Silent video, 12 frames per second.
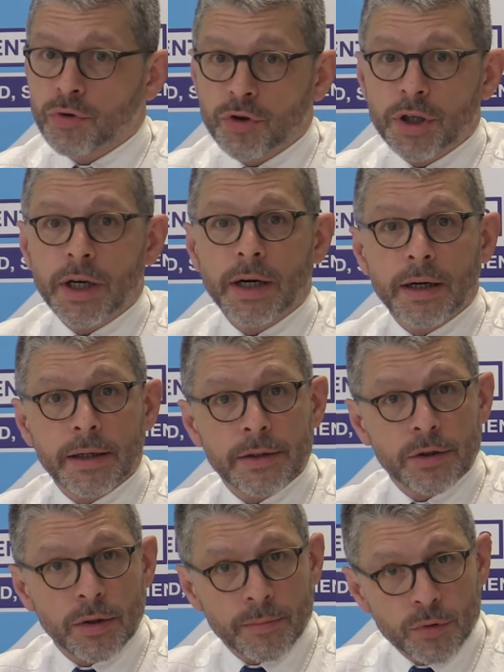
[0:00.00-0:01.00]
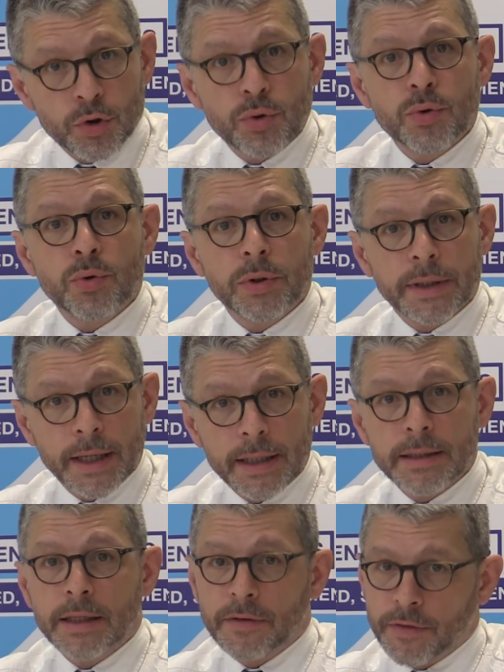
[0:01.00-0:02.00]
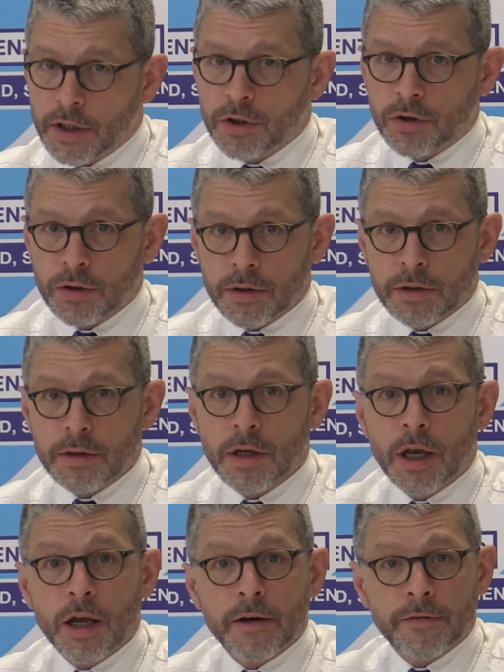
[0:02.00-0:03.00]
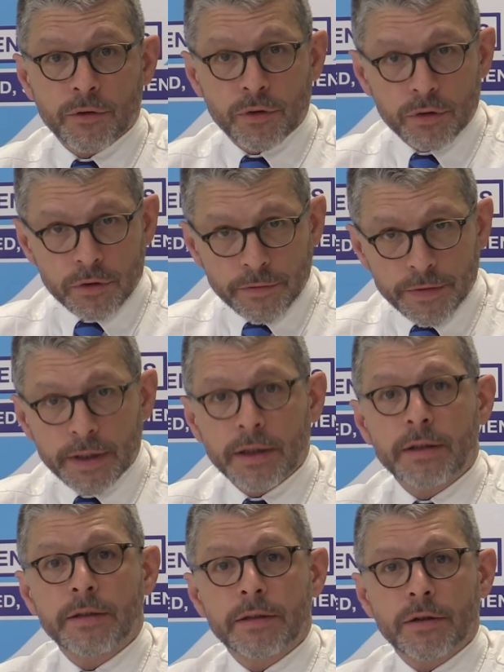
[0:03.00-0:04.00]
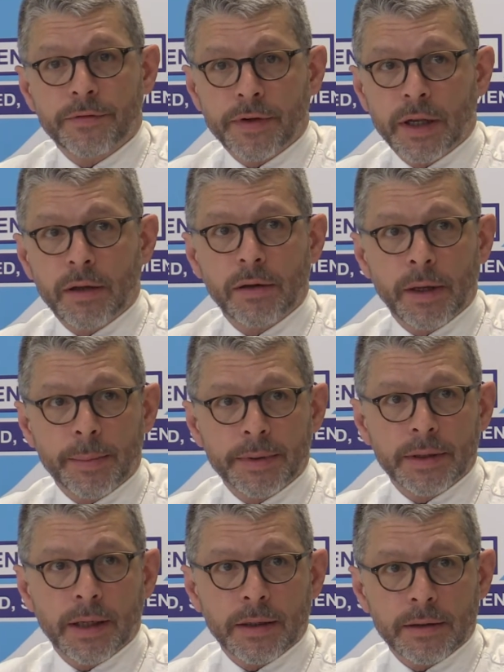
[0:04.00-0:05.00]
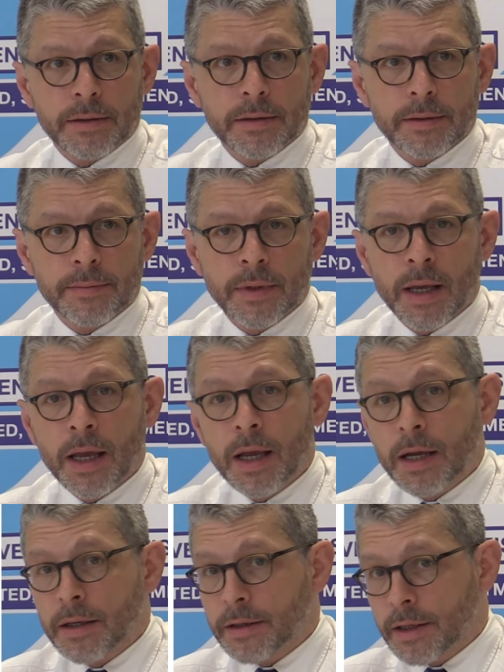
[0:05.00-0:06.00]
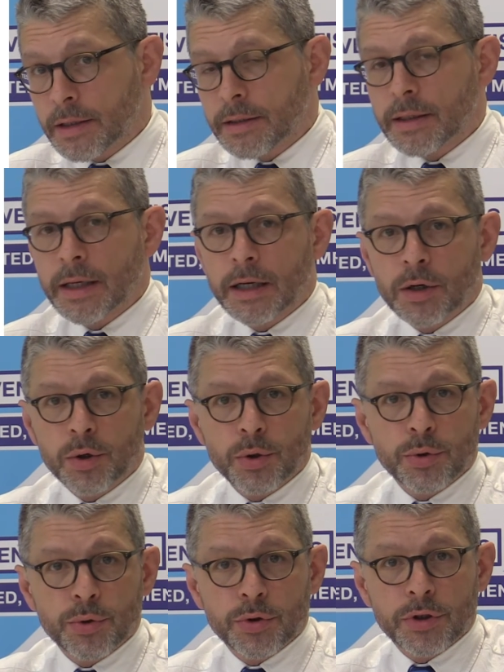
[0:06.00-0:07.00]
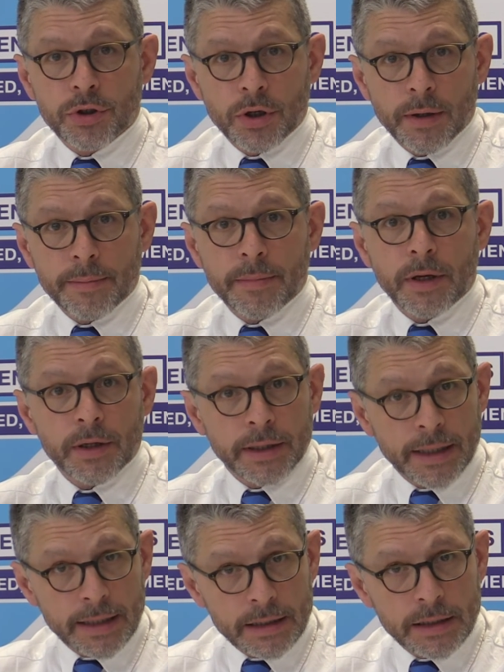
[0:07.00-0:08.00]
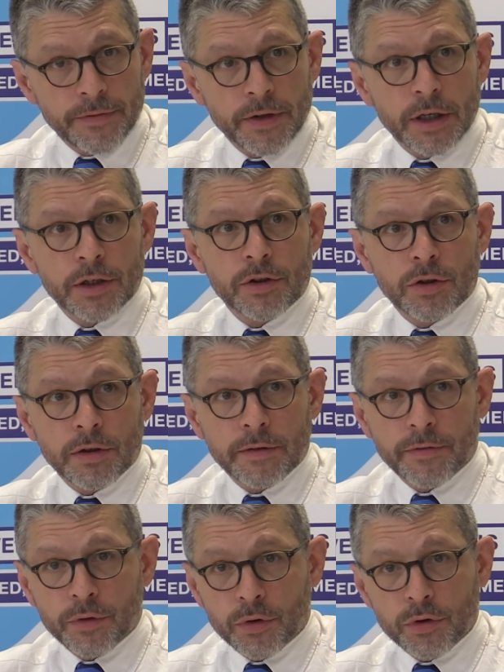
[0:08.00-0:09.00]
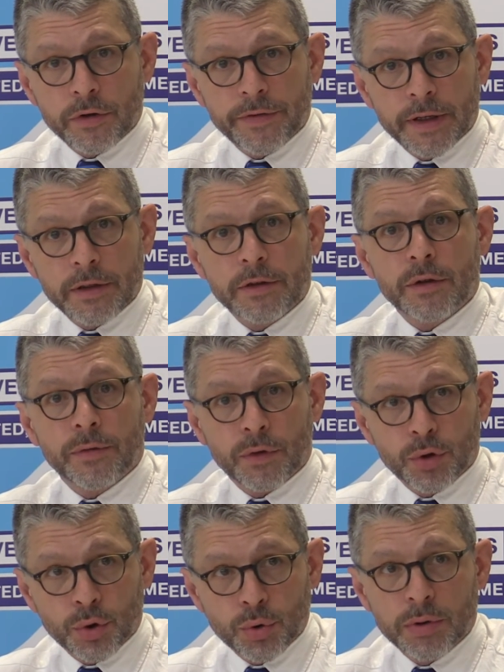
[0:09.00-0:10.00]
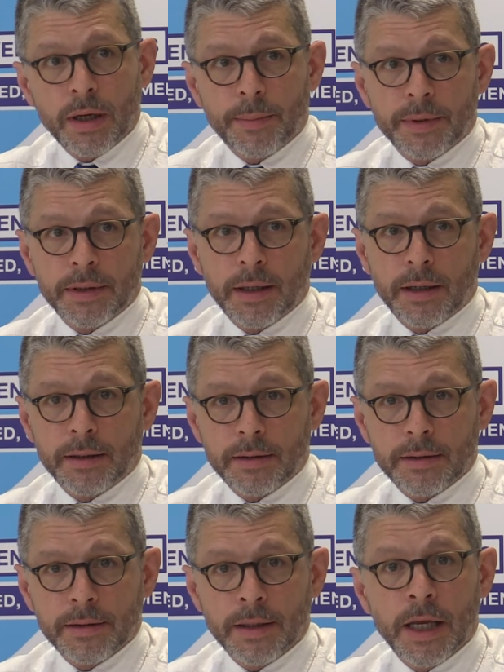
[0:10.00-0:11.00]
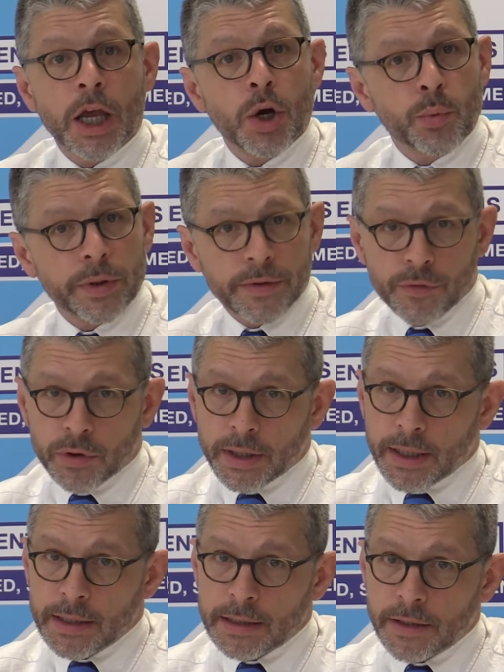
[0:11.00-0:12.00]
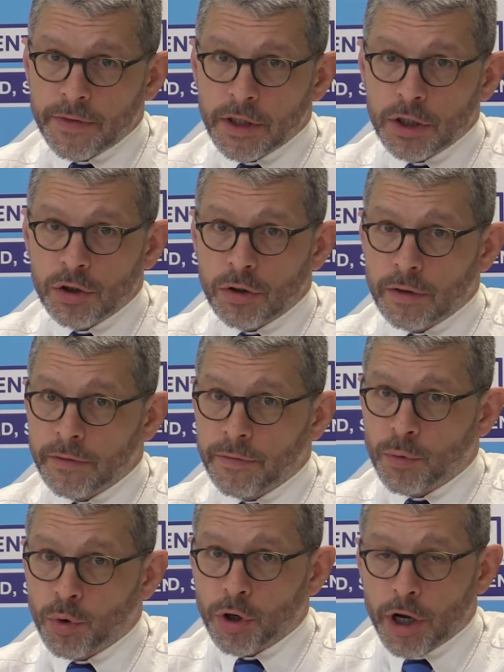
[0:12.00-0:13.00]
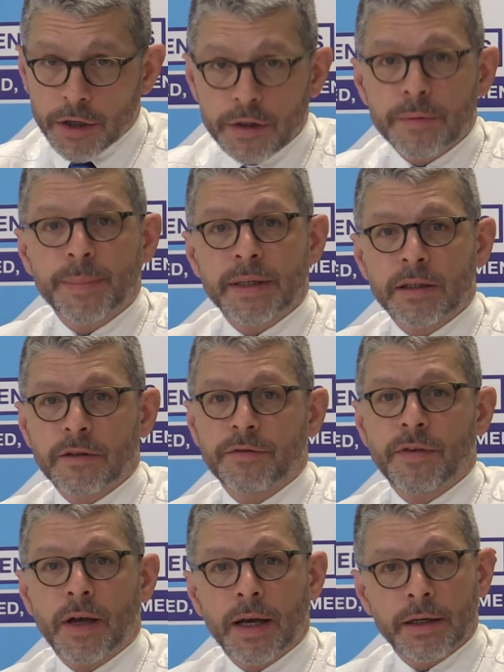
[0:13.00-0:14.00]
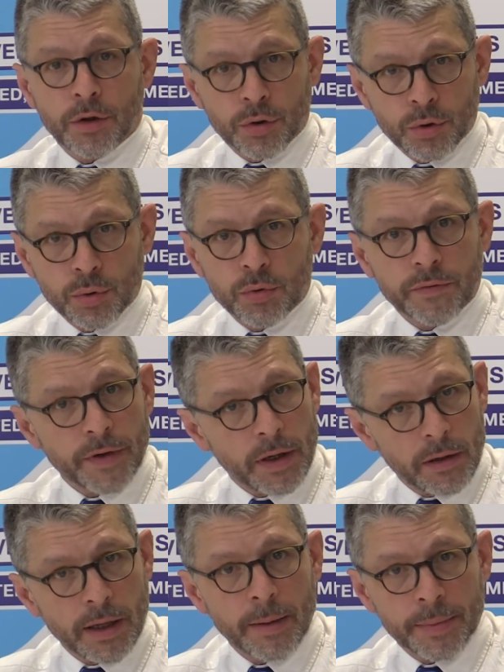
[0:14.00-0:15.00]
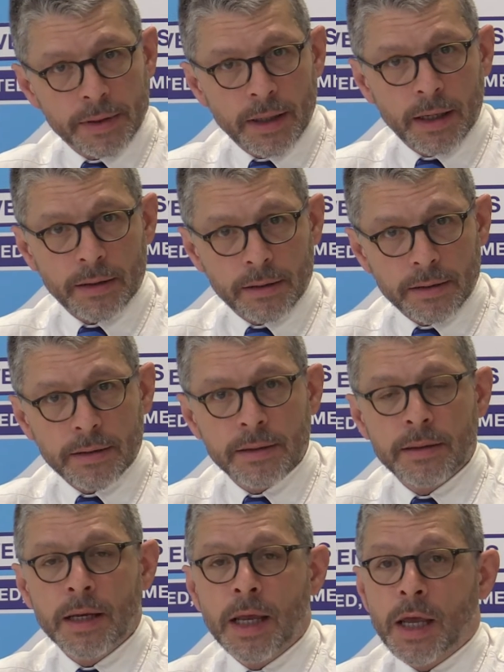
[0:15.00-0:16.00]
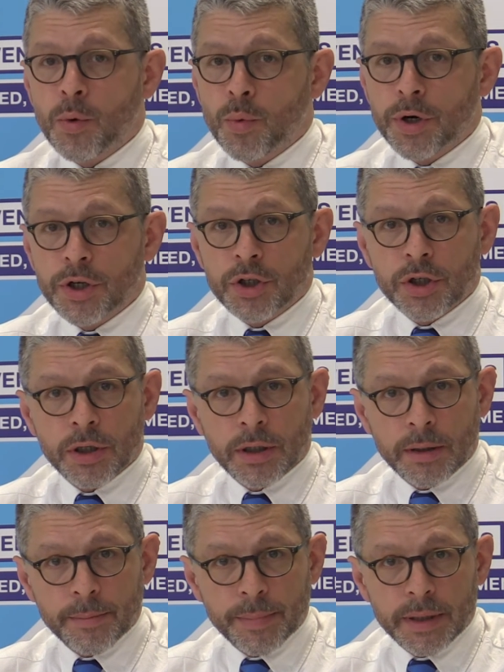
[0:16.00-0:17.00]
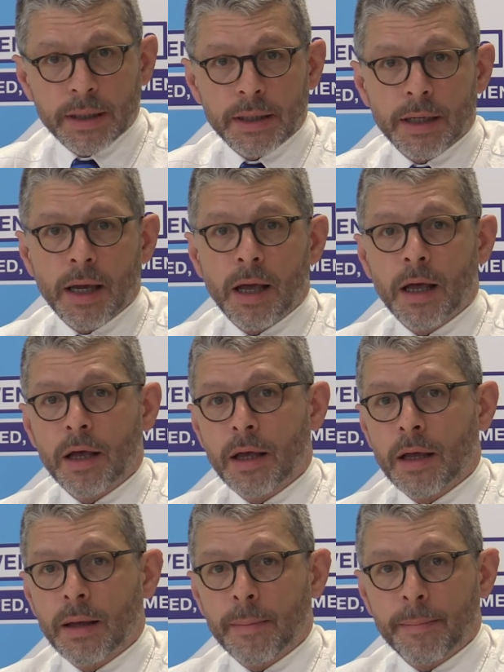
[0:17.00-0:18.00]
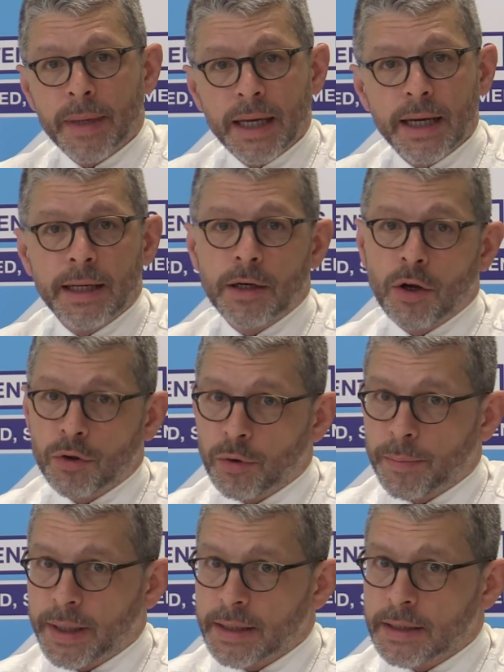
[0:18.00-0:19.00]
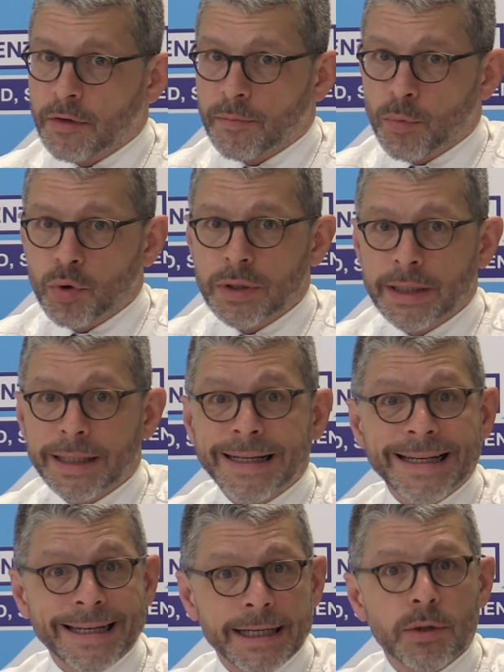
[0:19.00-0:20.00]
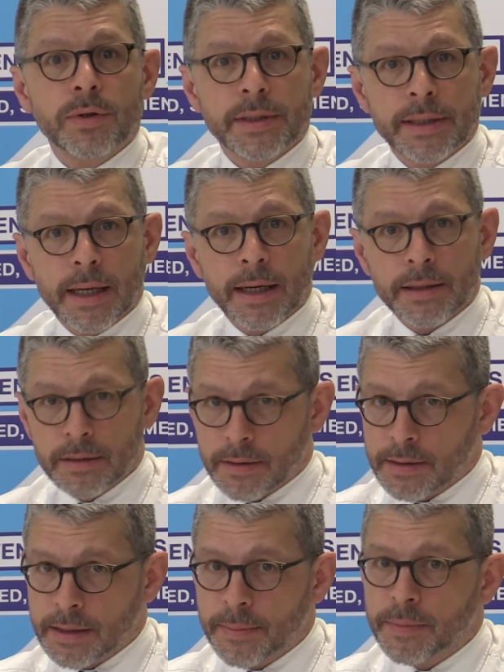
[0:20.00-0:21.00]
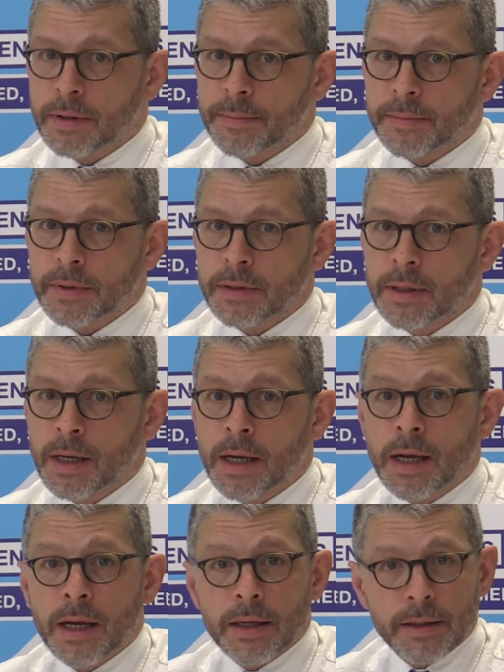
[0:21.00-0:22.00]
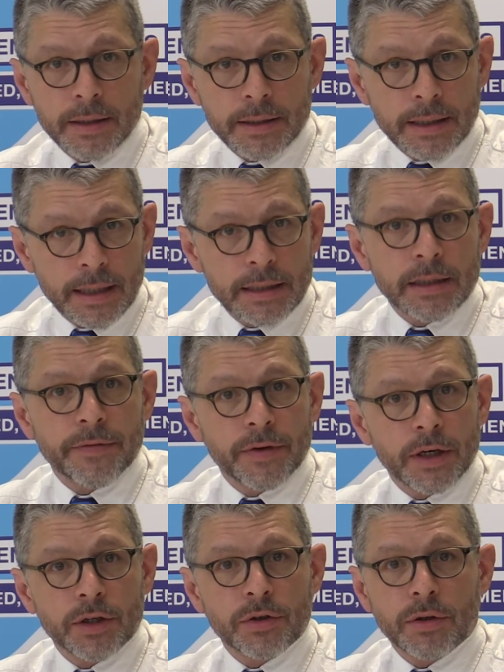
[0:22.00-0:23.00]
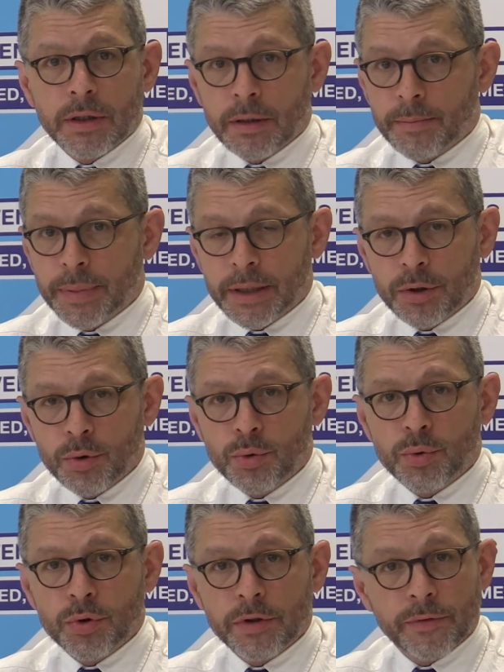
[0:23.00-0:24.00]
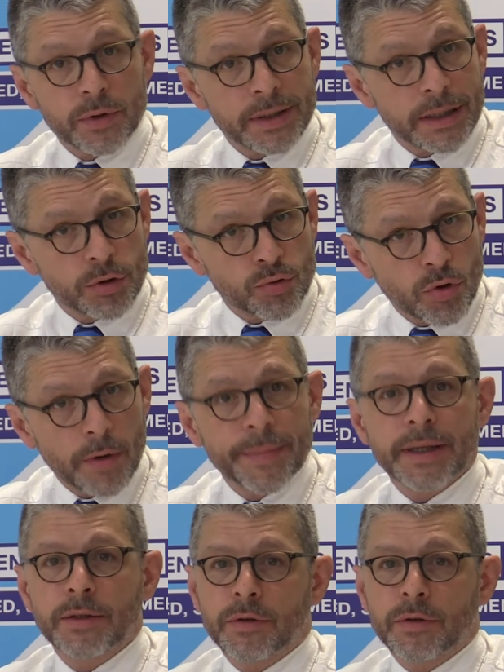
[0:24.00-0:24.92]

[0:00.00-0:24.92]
to share some new case definitions for the surveillance of viral hepatitis. This includes some case definition for the surveillance of acute hepatitis. We have a case definition for unspecified acute viral hepatitis, which can be uh, made on the basis of mostly clinical signs and symptoms. This case definition can be used for syndromic